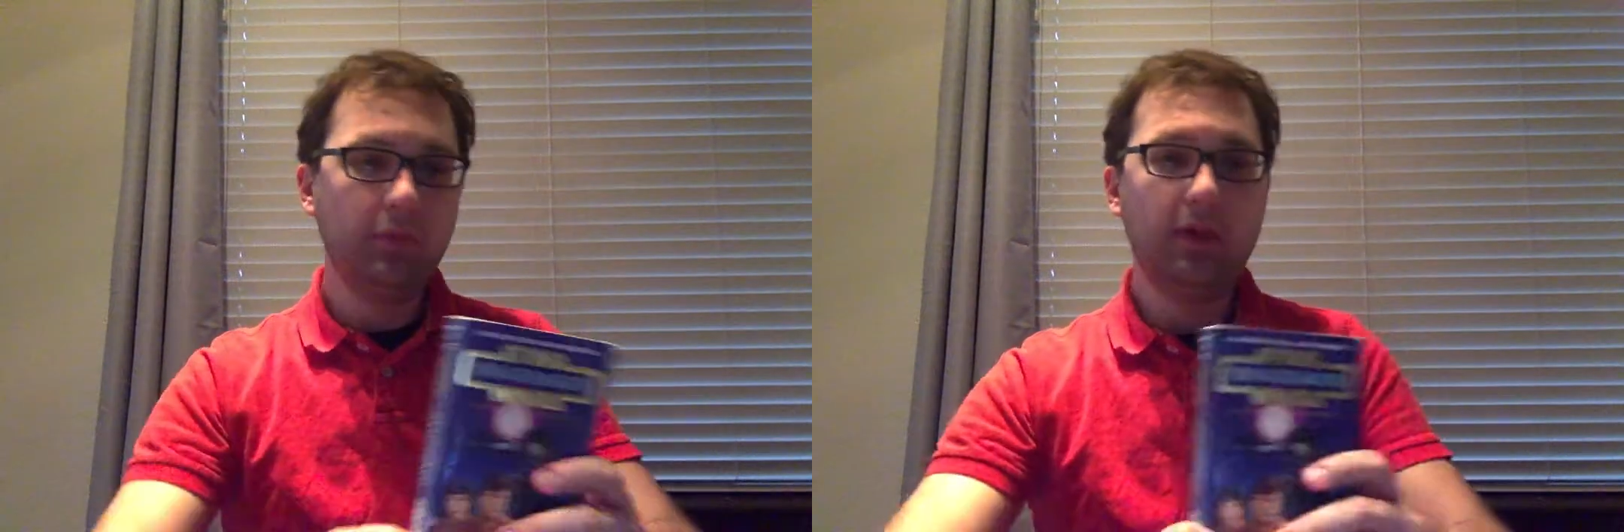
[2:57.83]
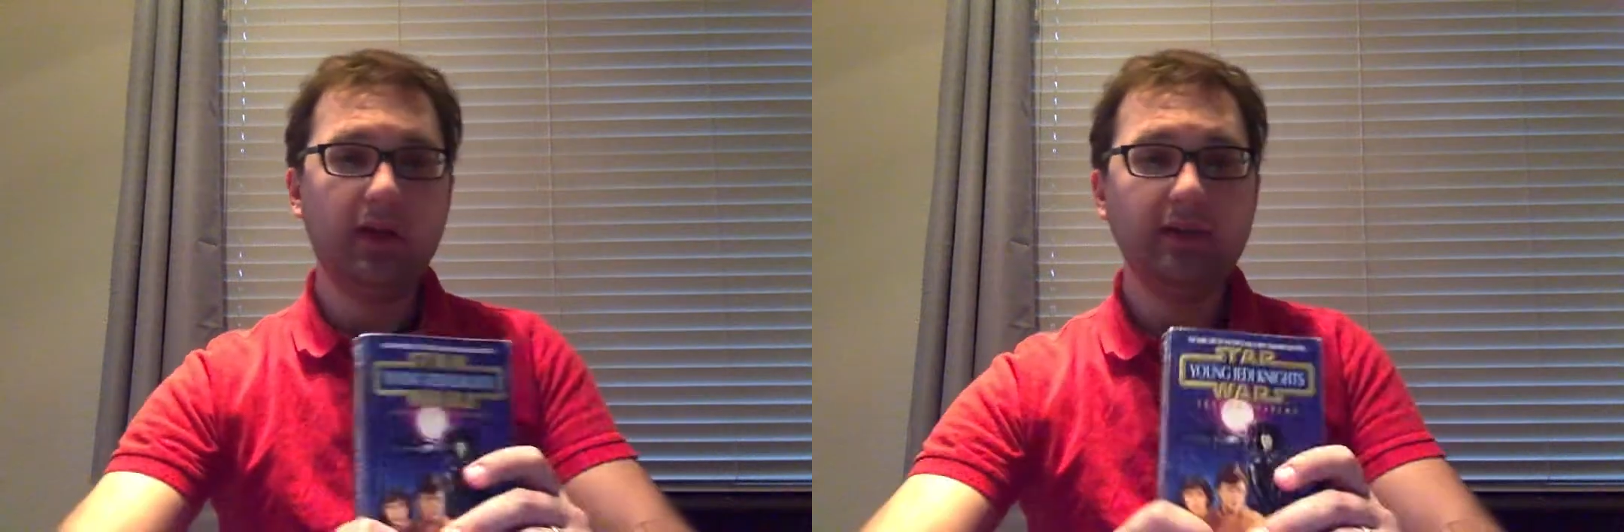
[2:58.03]

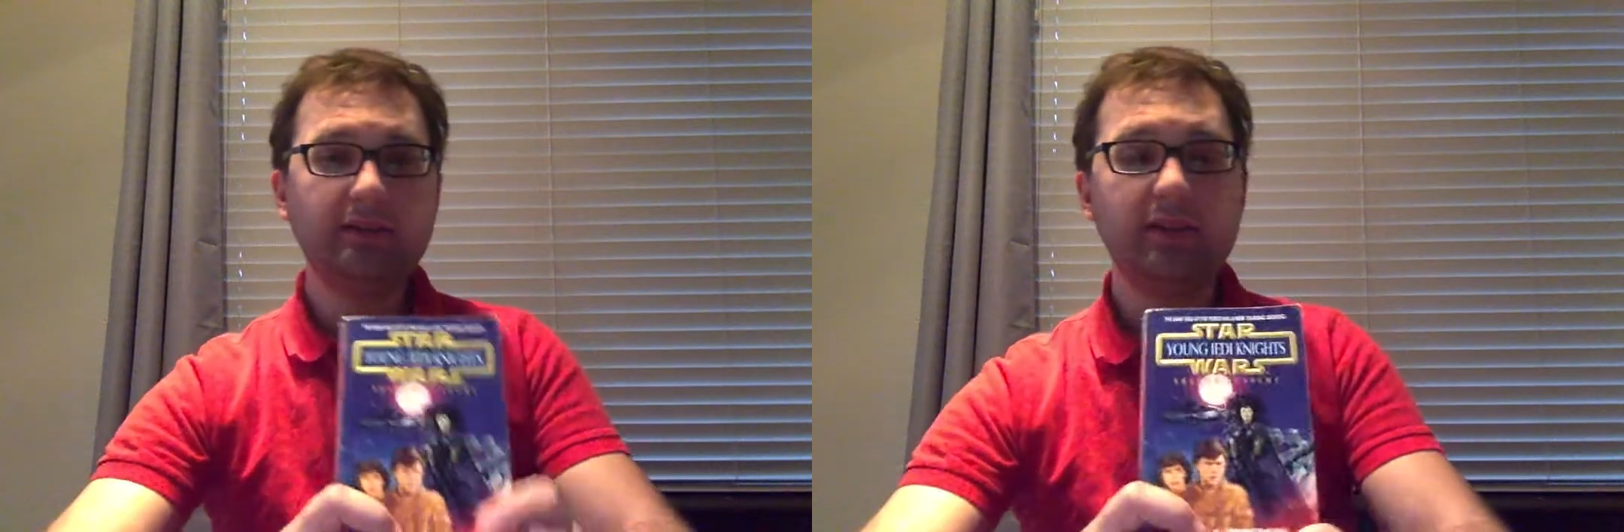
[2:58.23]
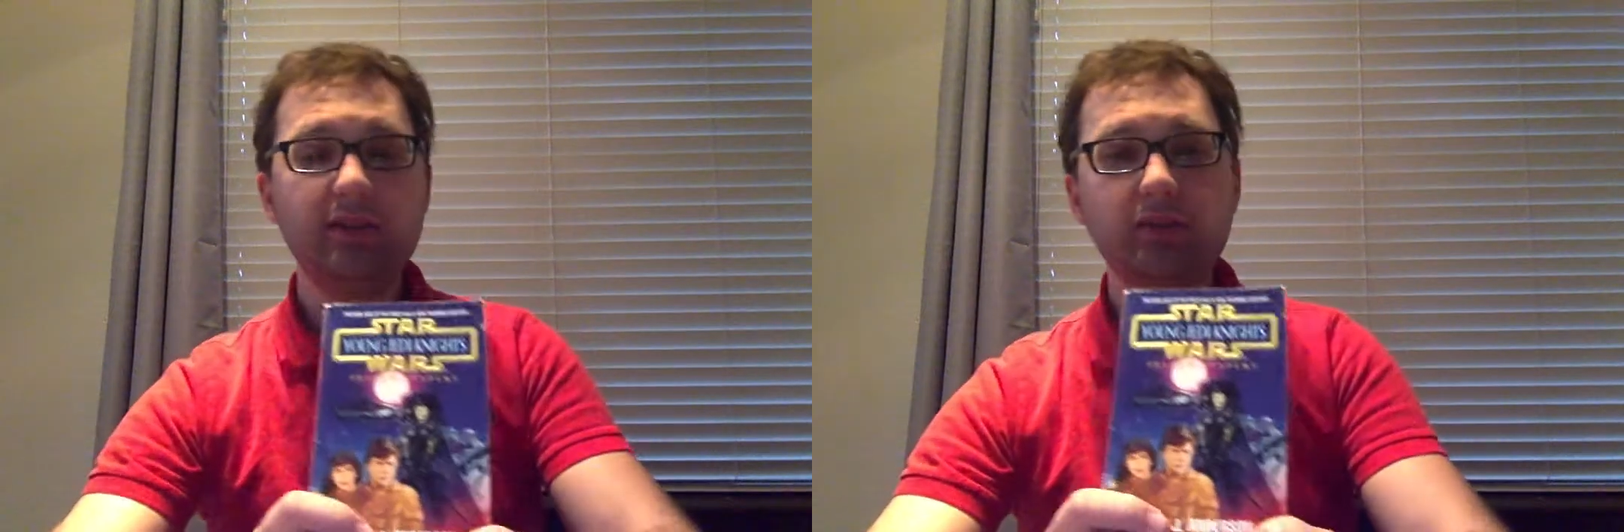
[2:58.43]
But
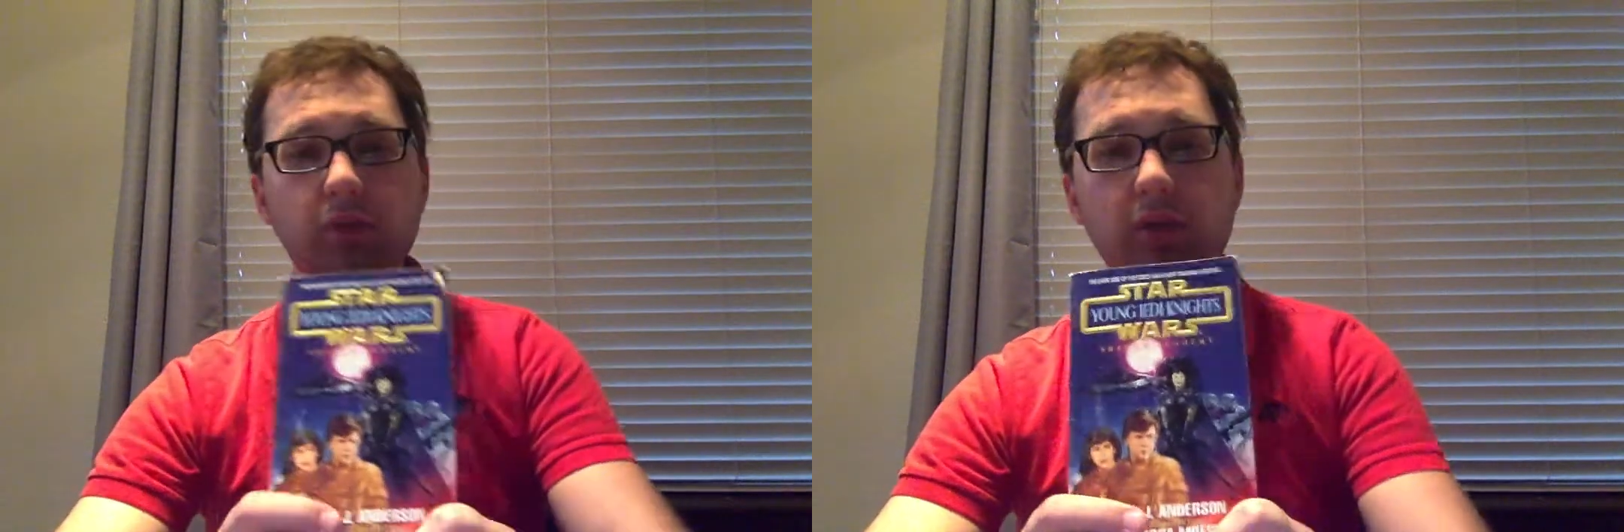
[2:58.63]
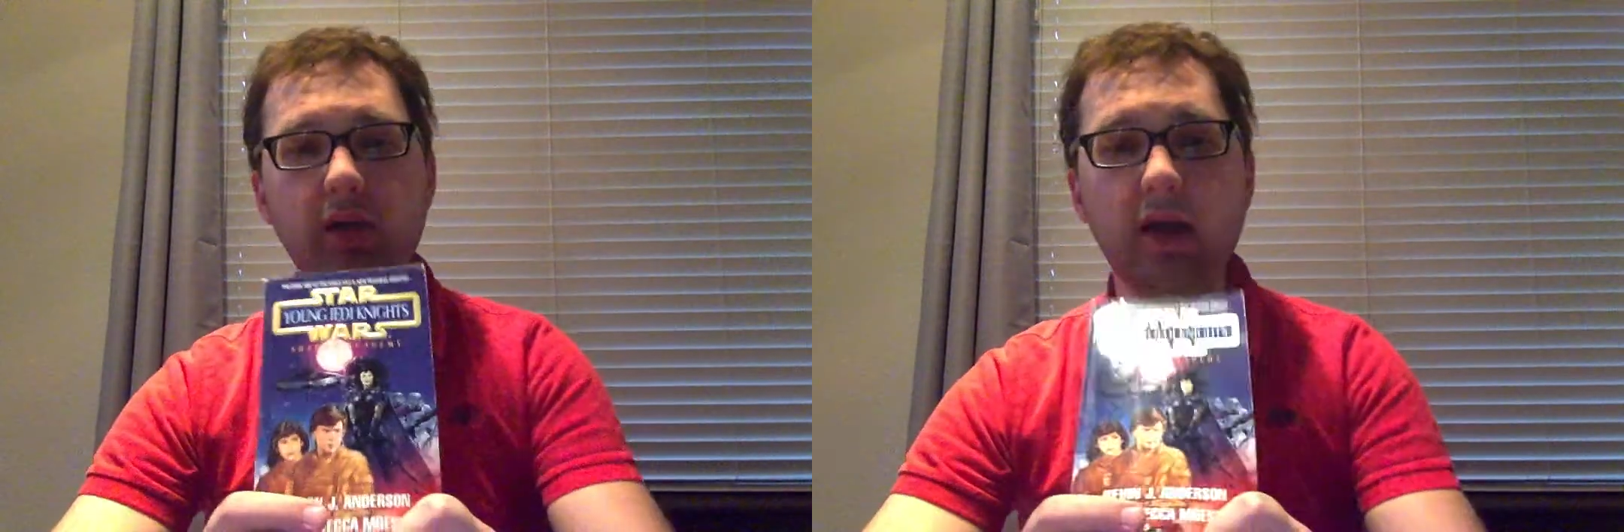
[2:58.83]
I'd say this
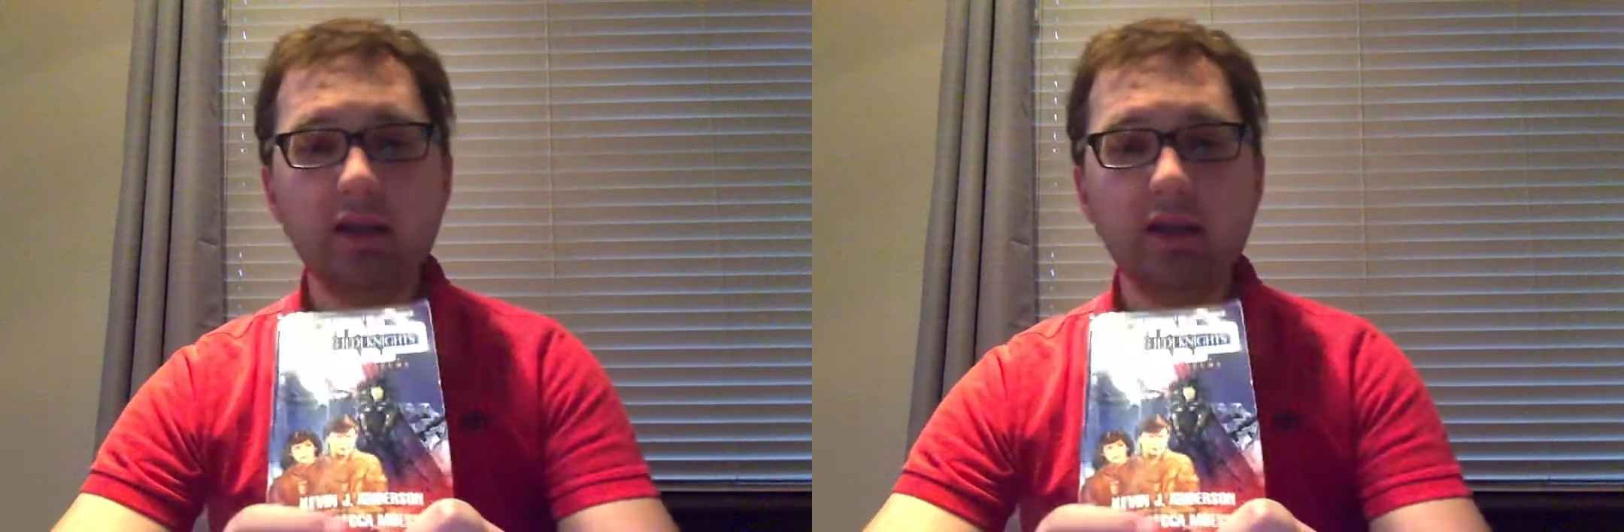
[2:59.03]
one,